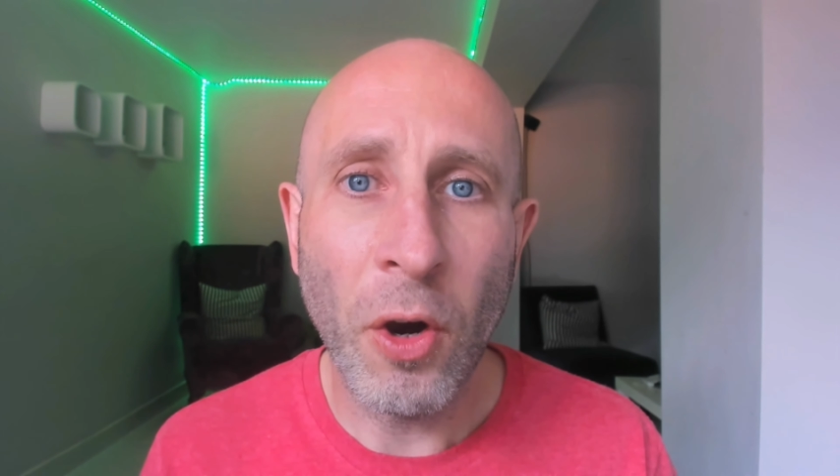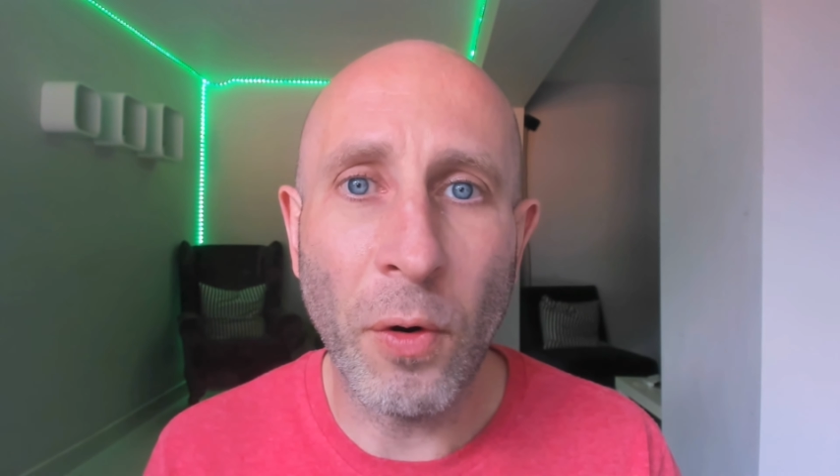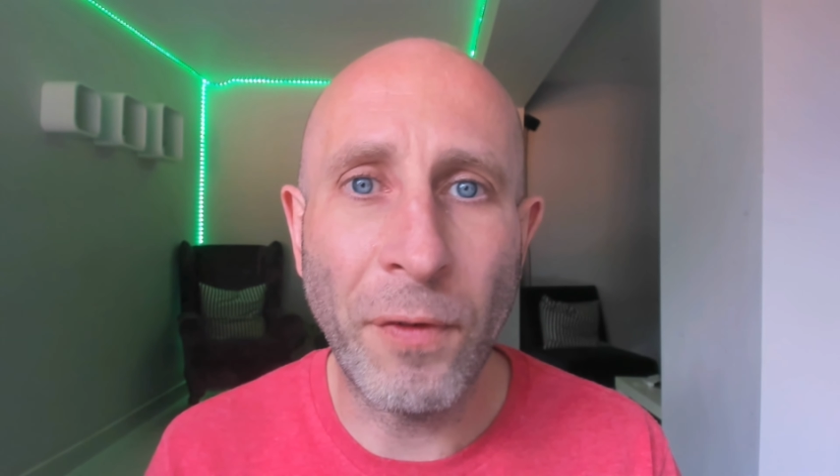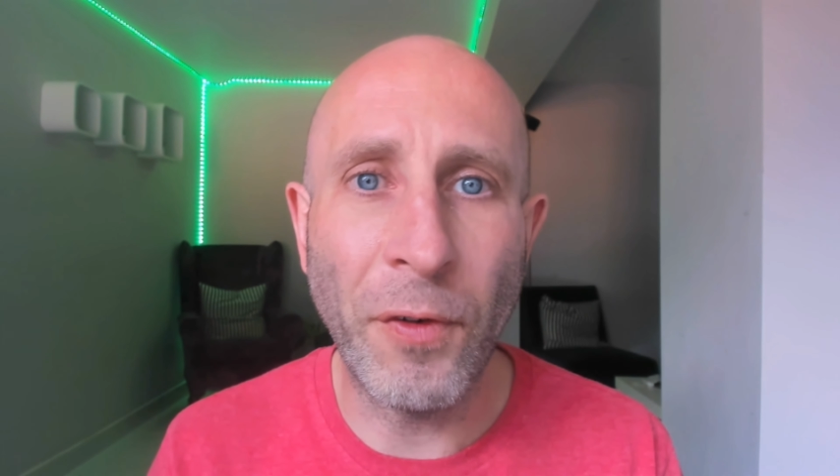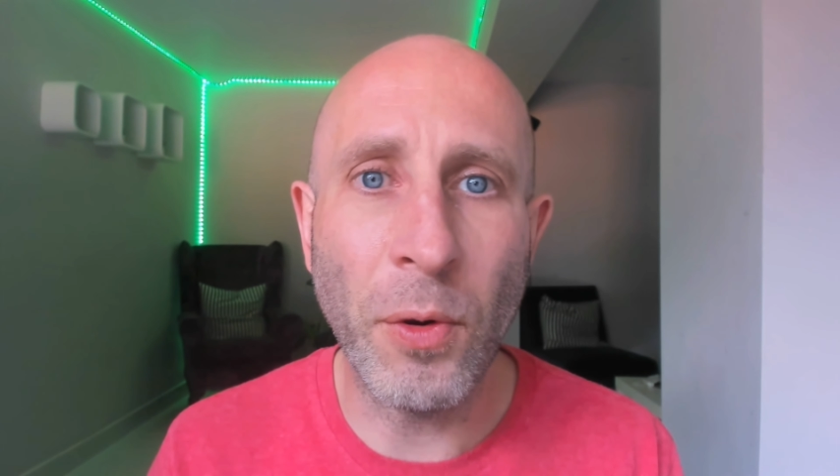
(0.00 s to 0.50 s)

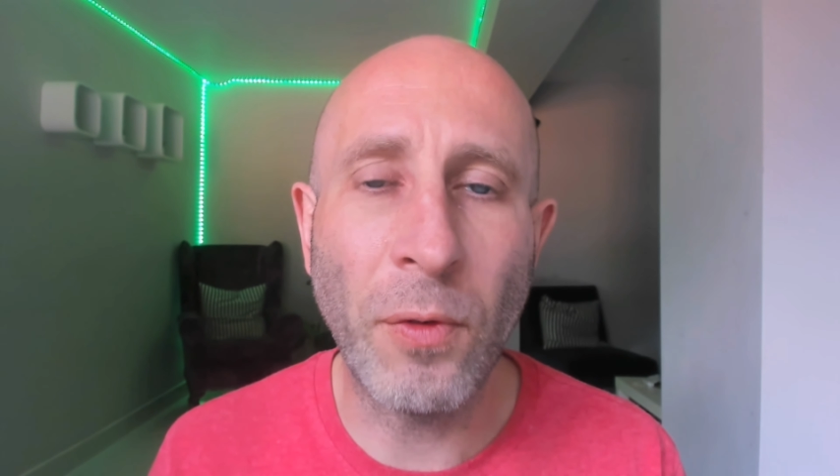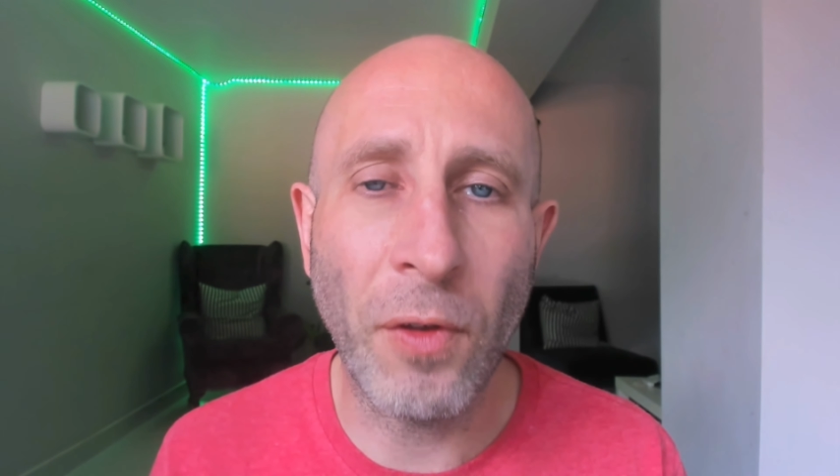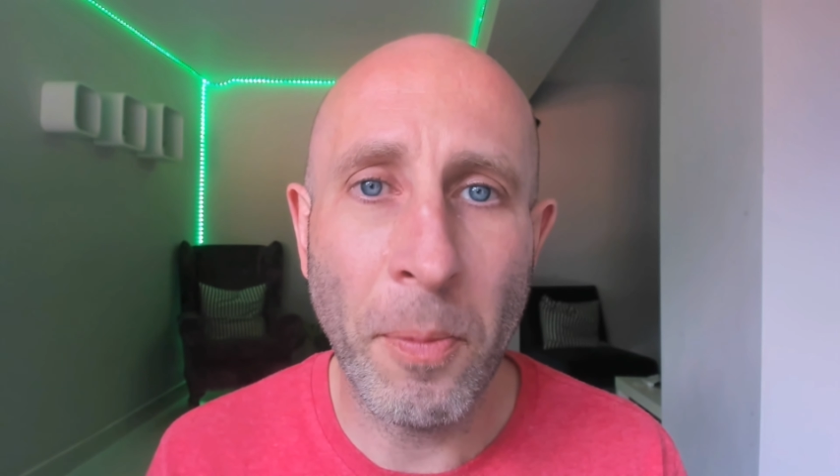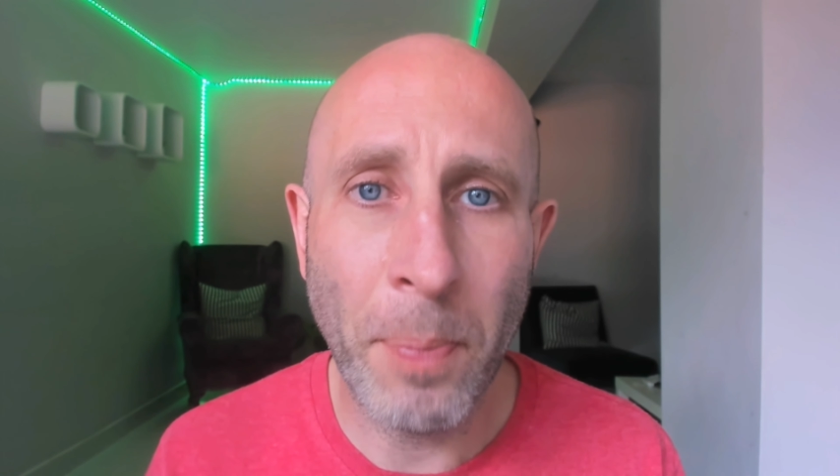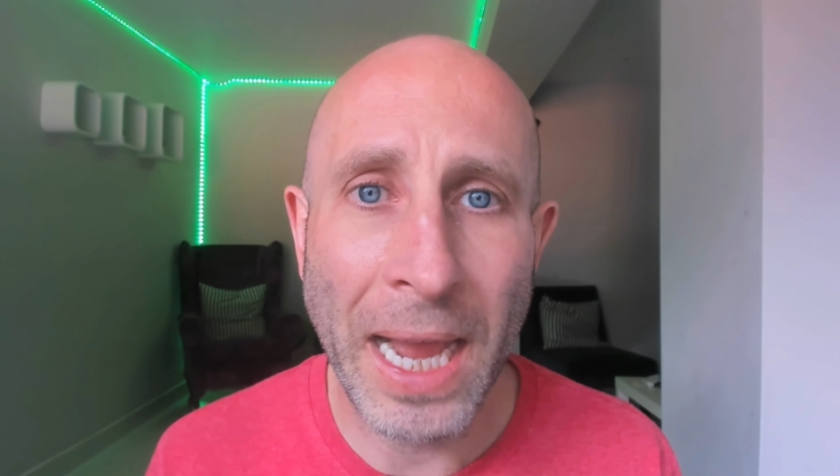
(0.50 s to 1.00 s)
or foods
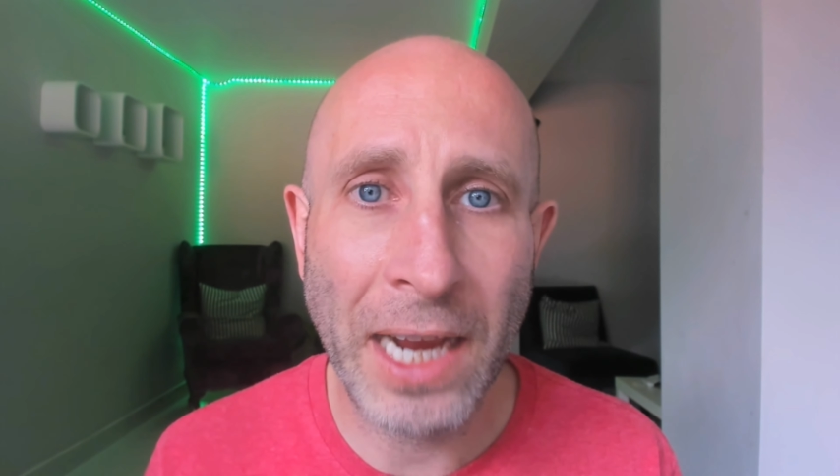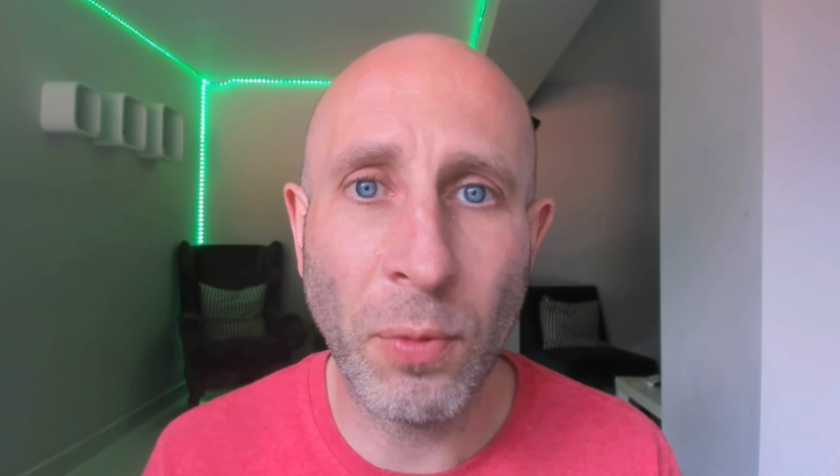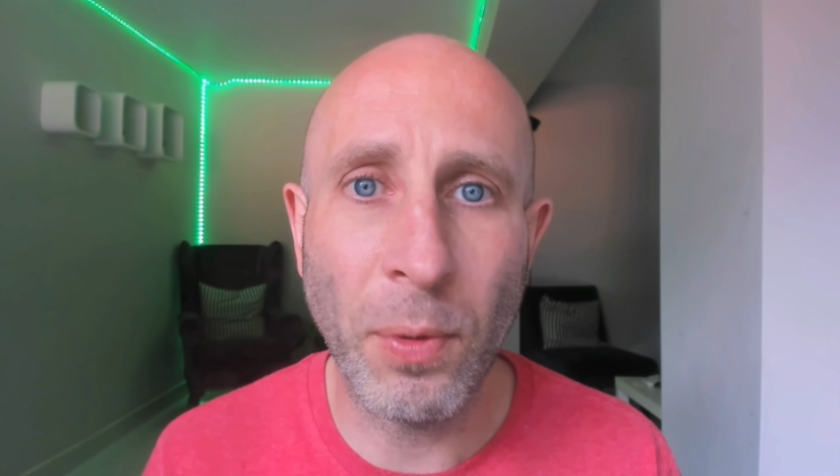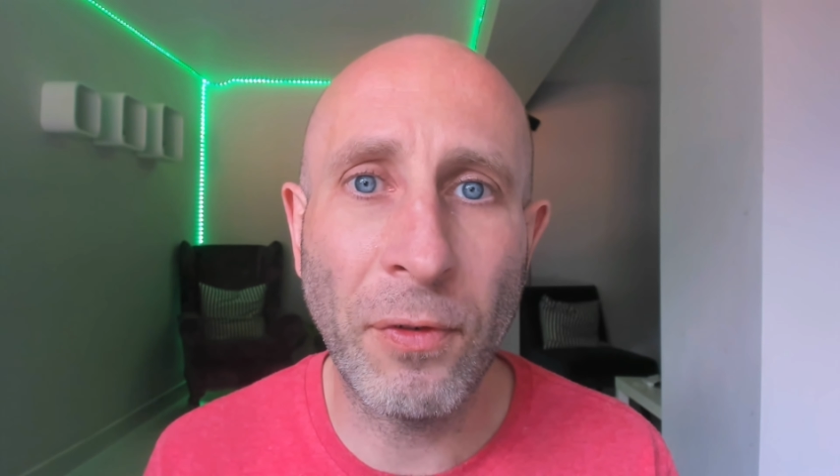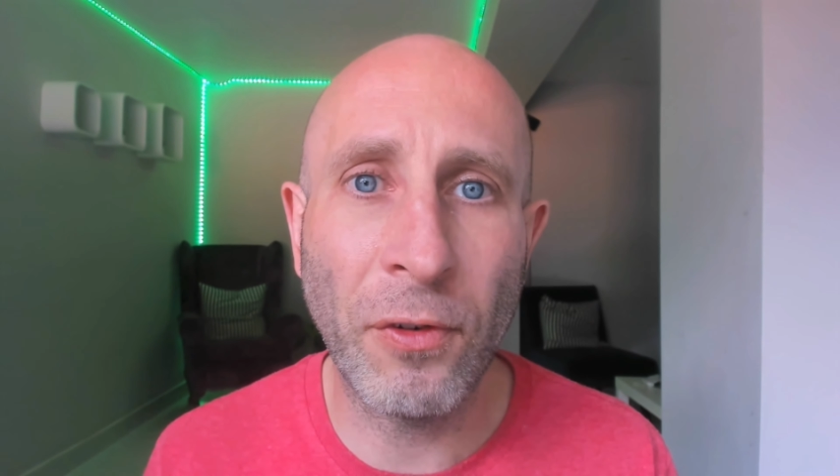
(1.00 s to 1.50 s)
that are
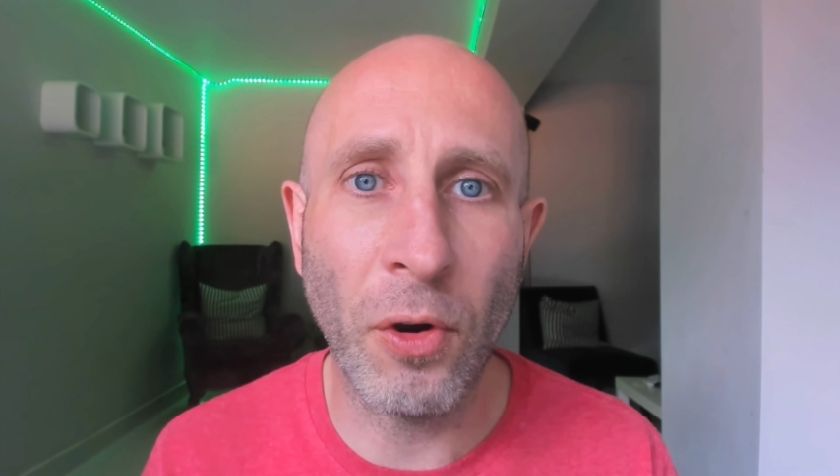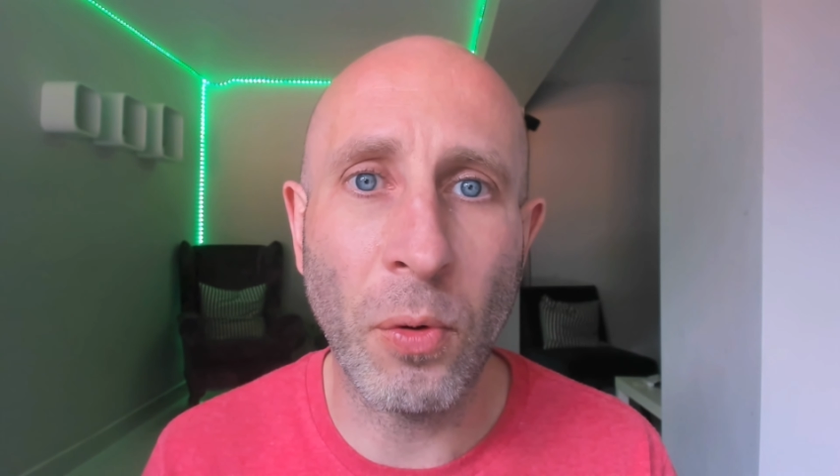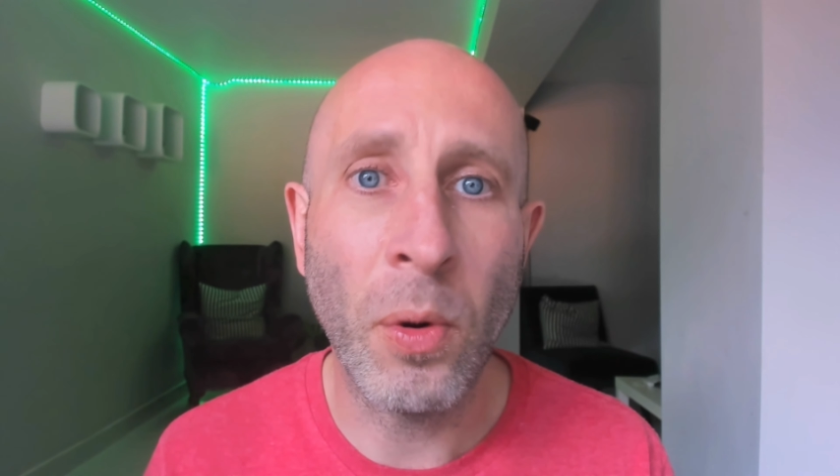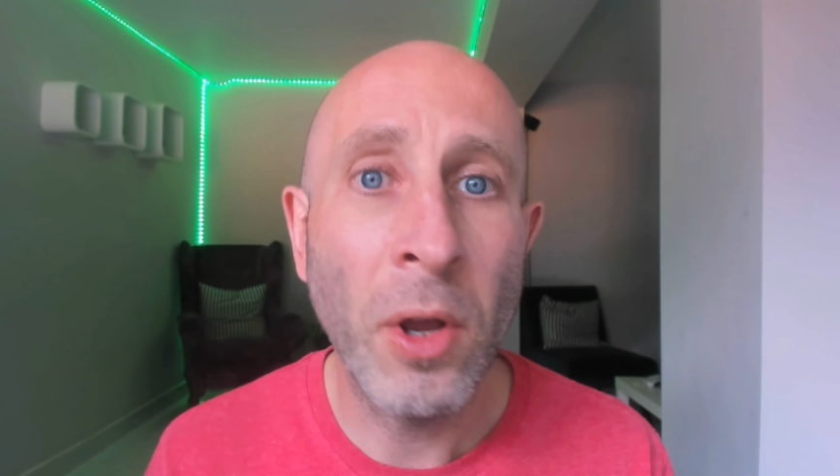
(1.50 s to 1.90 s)
packed with salt.